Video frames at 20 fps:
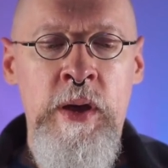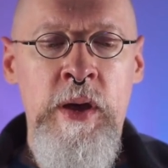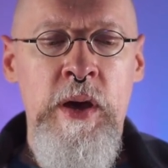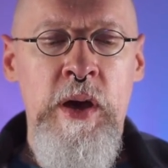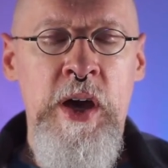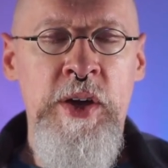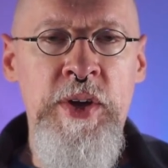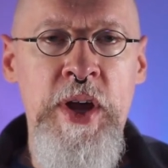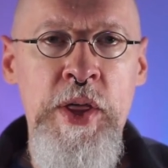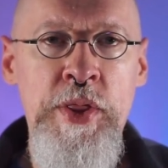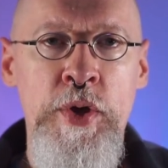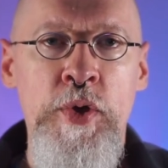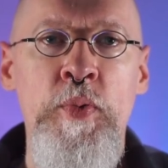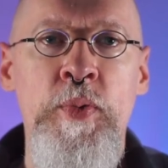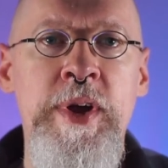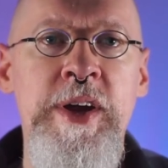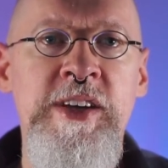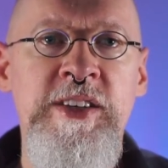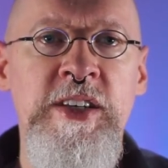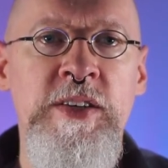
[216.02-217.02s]
Another
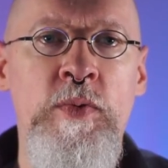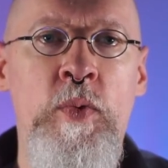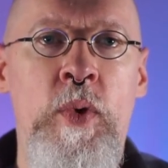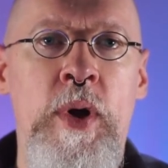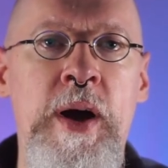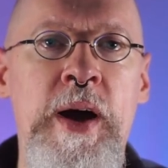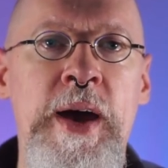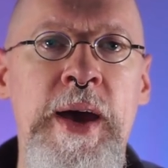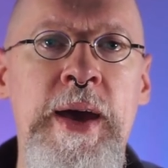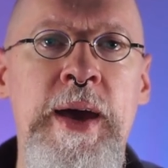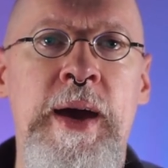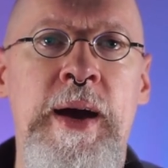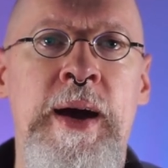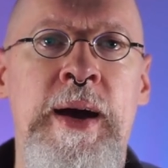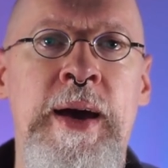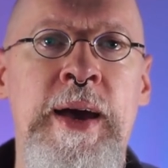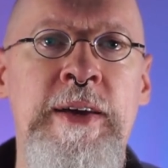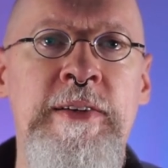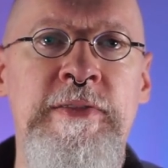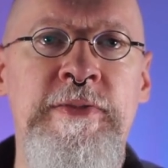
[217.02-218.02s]
reason why
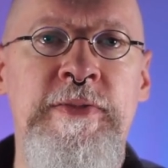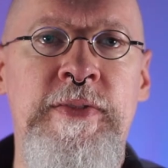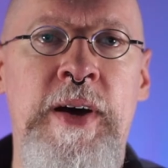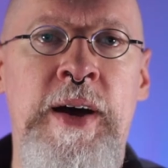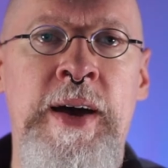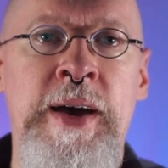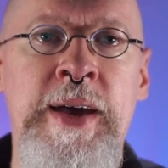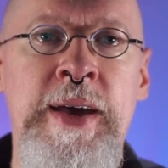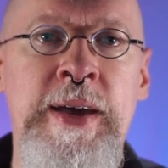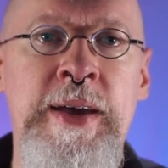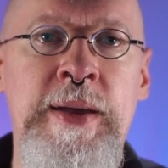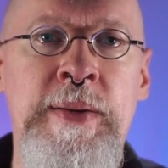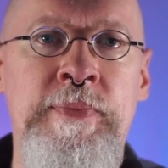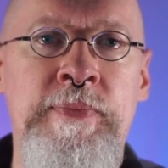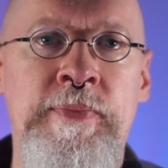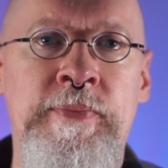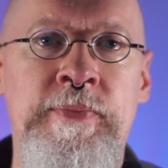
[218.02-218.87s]
I've, I,